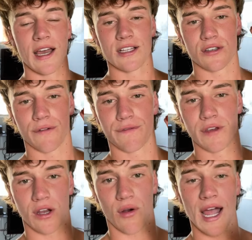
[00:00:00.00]
to
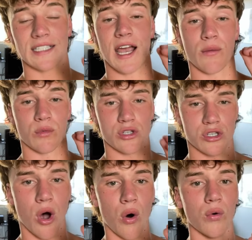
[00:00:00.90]
figure out and
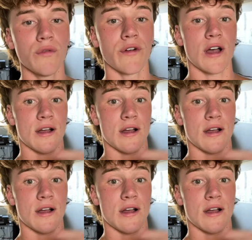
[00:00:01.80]
resolve